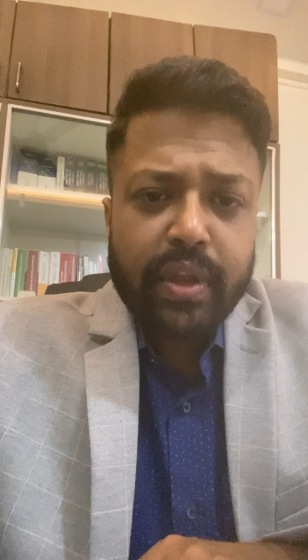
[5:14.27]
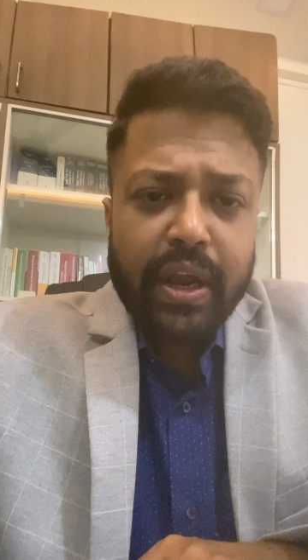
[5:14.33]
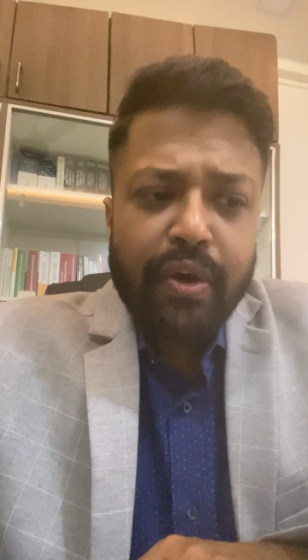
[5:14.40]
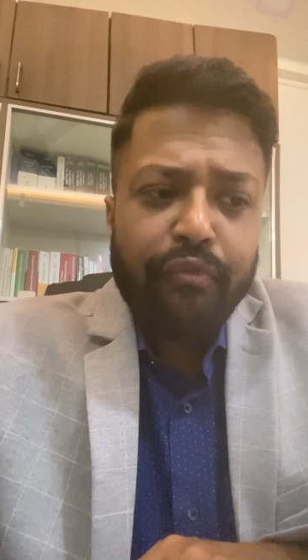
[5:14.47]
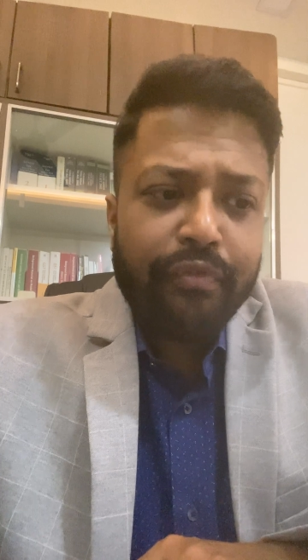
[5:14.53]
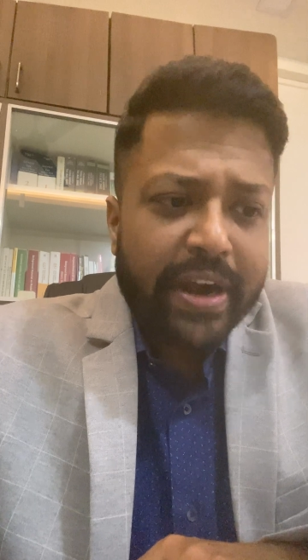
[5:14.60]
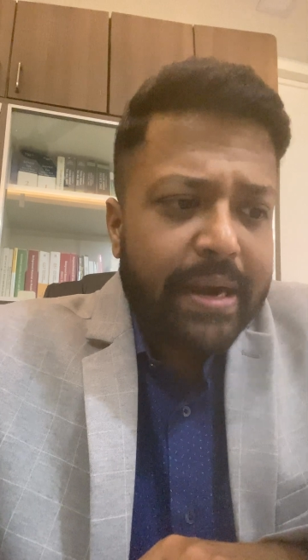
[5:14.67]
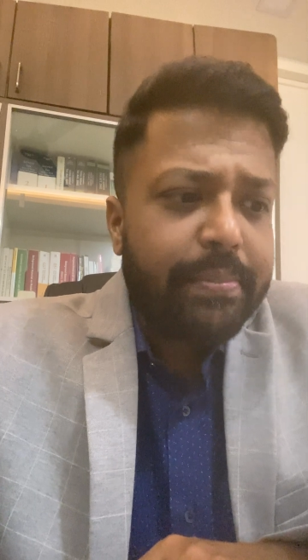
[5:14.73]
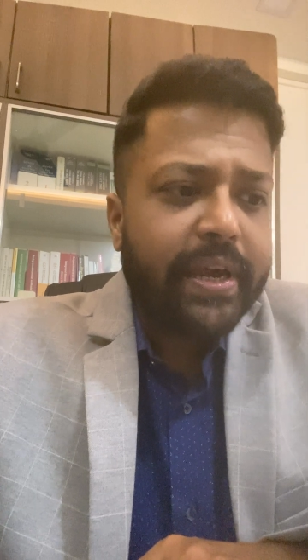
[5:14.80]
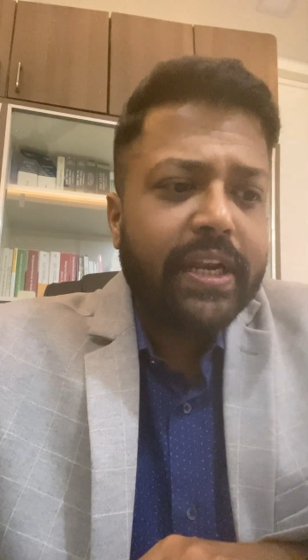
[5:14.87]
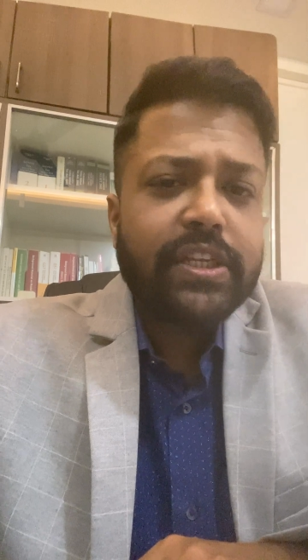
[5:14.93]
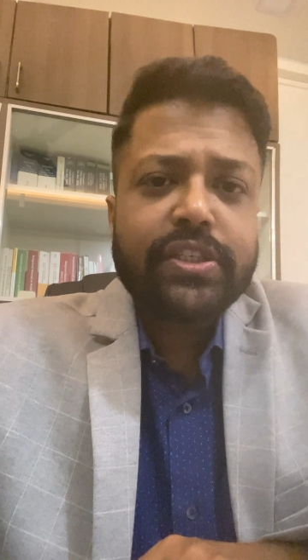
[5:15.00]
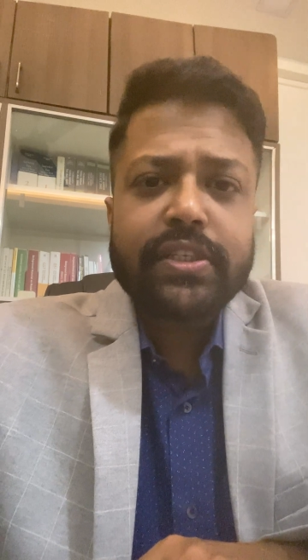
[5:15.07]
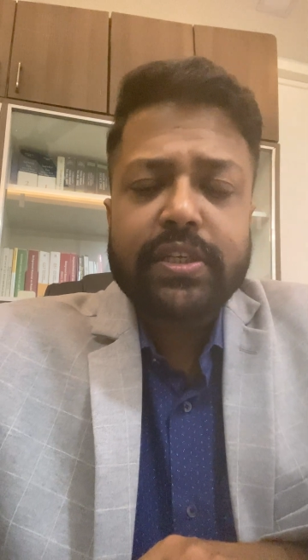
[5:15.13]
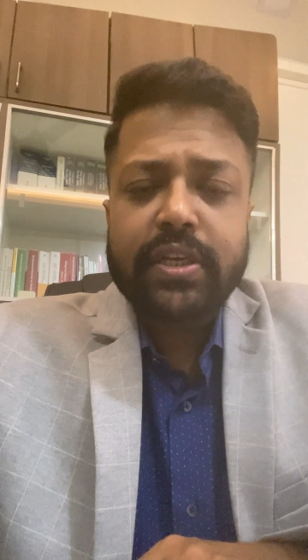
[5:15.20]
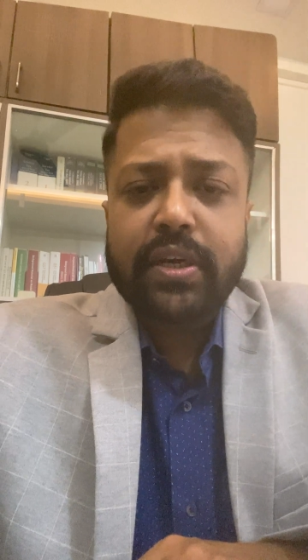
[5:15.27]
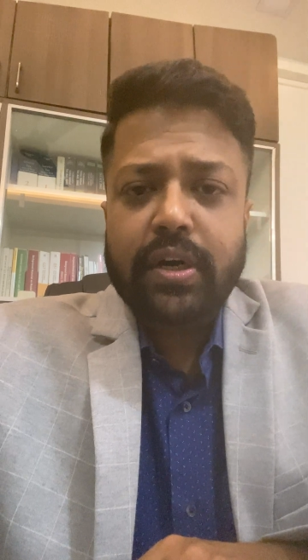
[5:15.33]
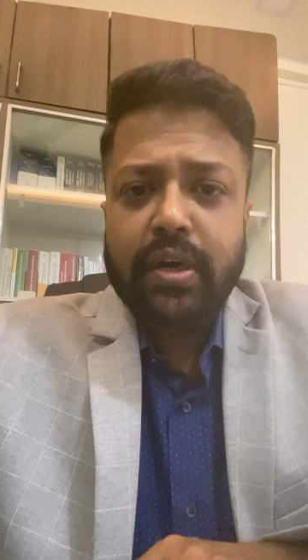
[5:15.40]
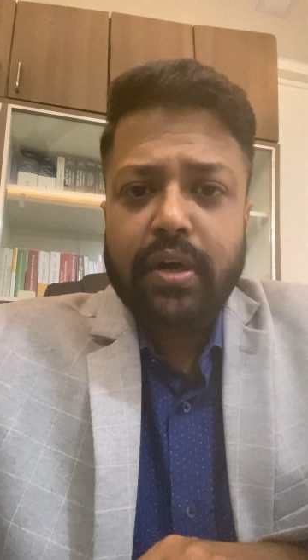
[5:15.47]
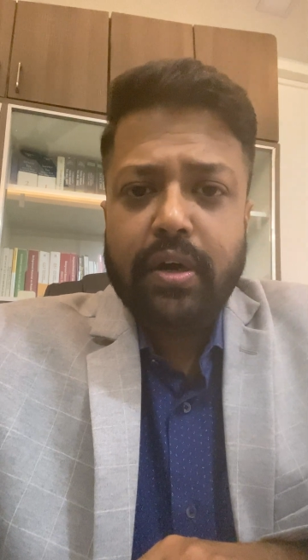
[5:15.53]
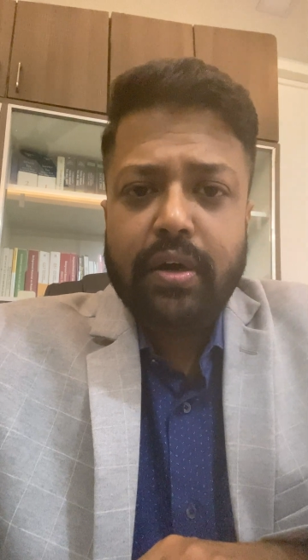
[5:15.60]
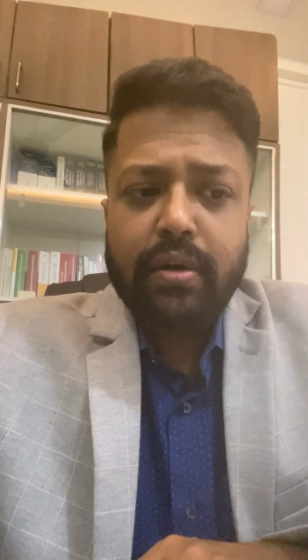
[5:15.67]
windmills,
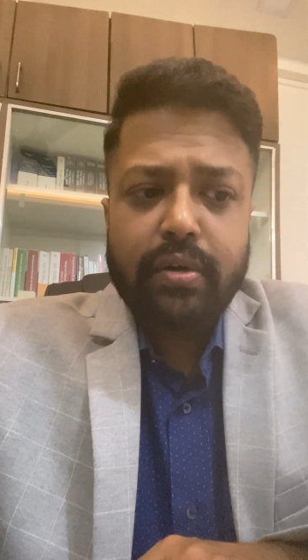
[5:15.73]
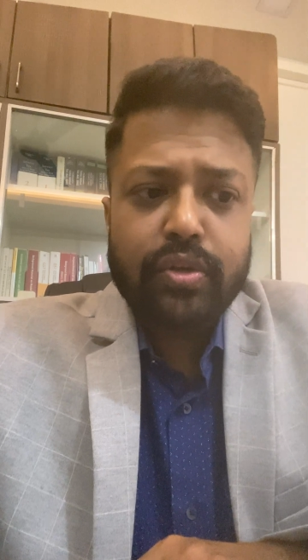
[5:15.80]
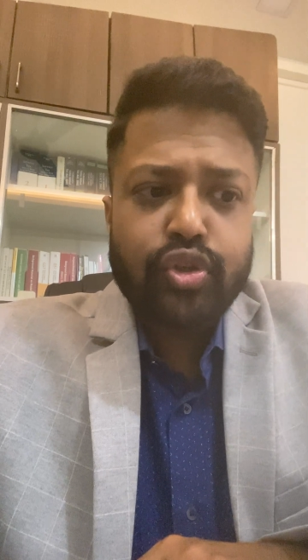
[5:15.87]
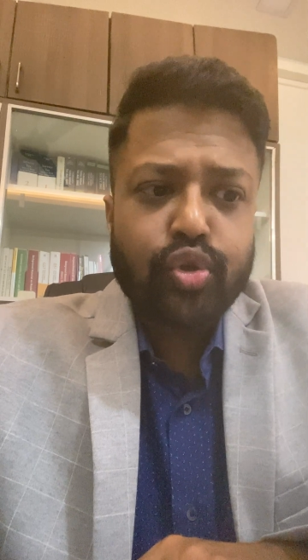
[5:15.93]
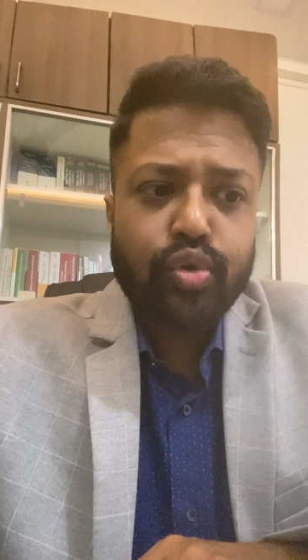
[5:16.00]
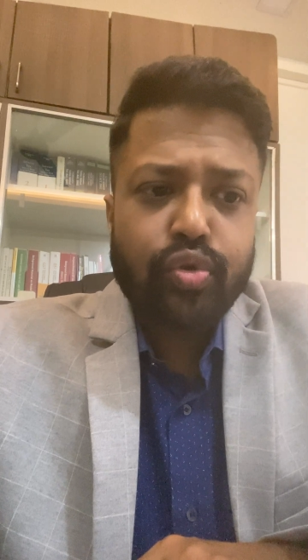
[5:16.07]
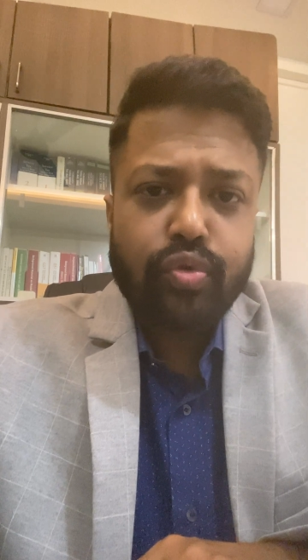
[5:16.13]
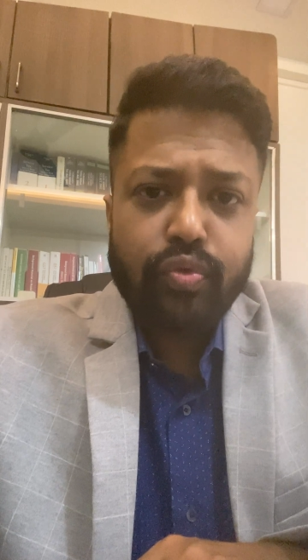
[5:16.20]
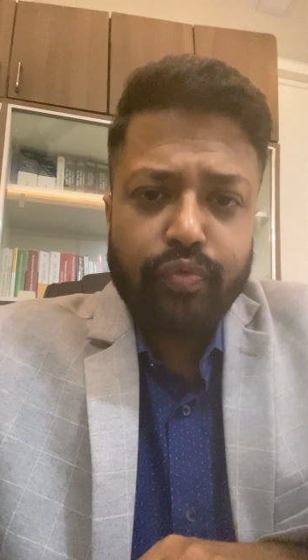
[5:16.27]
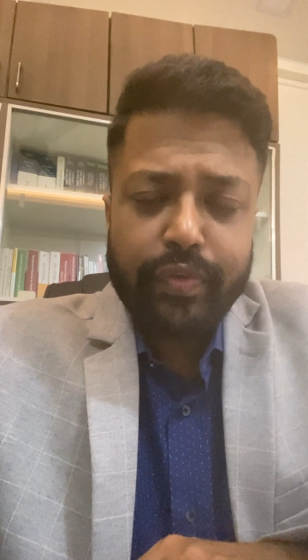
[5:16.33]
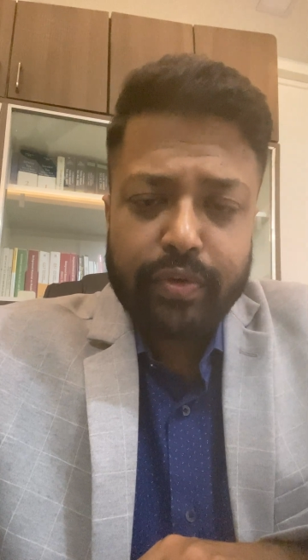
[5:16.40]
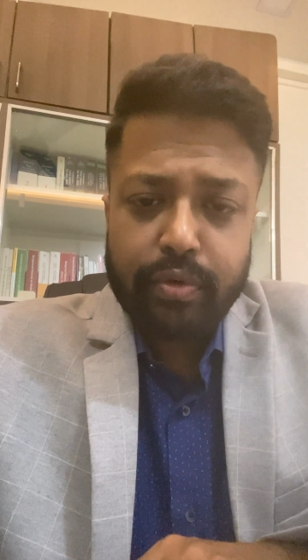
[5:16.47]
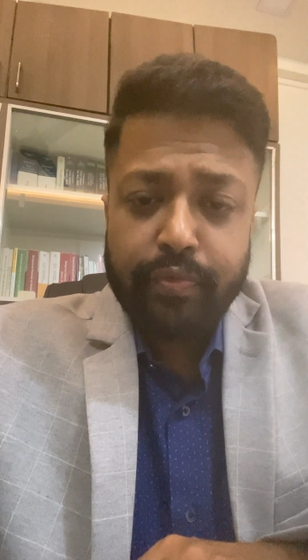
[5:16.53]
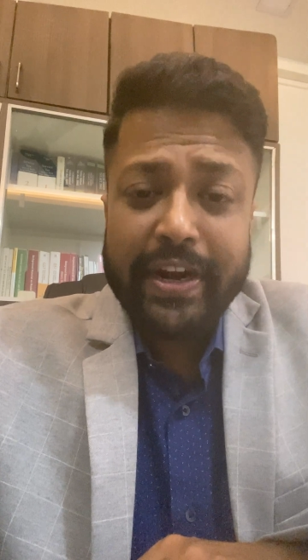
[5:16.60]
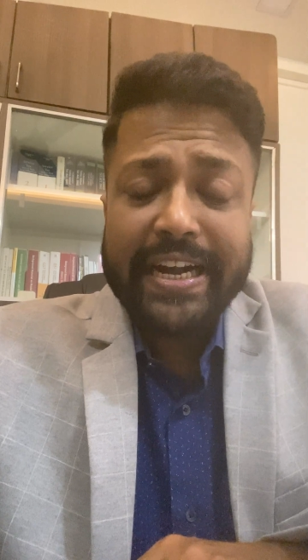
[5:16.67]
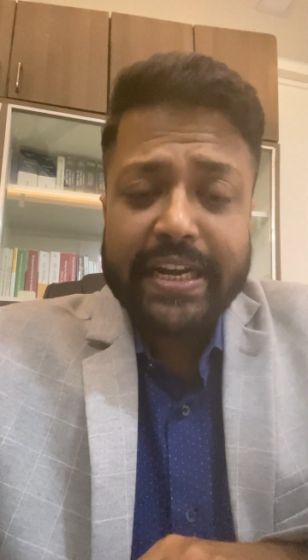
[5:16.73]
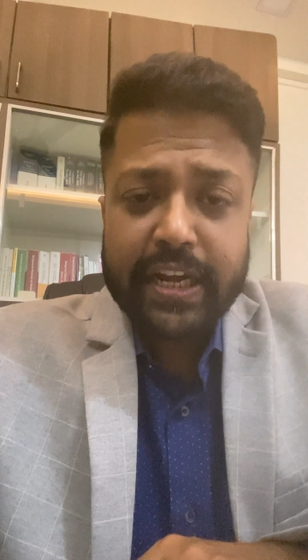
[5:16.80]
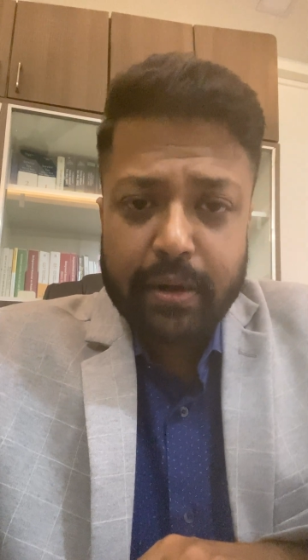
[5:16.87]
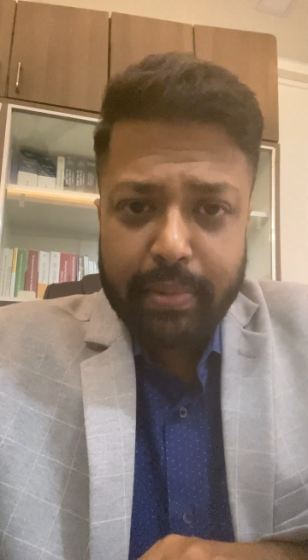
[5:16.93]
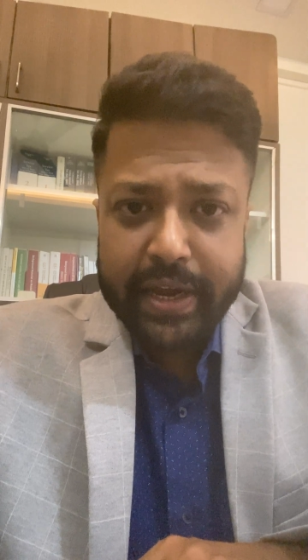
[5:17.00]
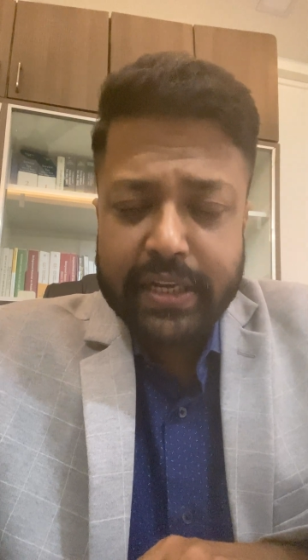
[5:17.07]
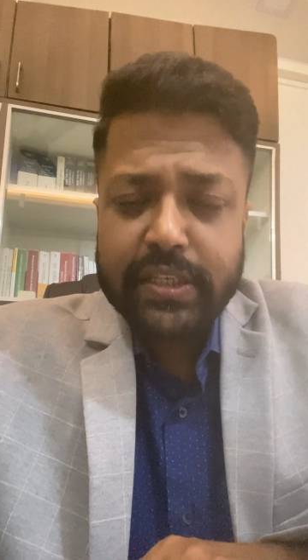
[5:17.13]
wind
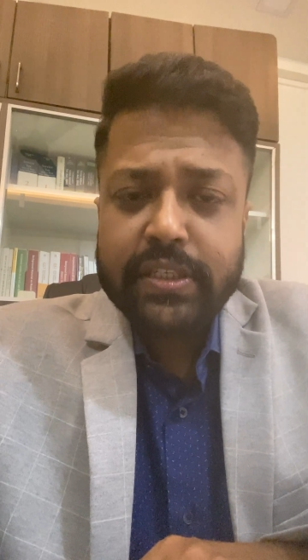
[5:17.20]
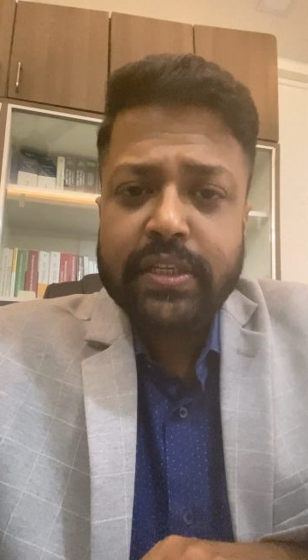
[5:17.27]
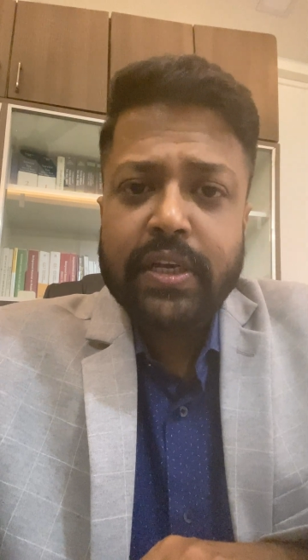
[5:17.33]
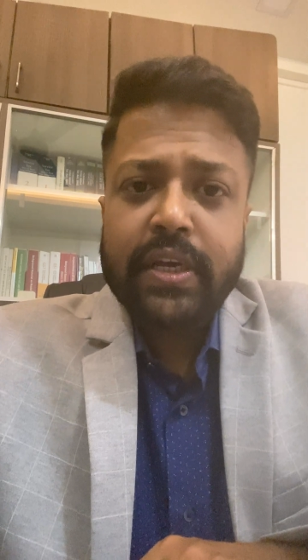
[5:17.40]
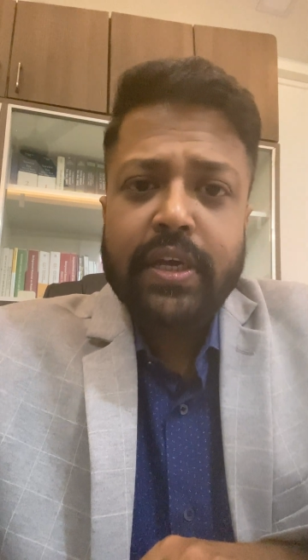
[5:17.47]
turbines,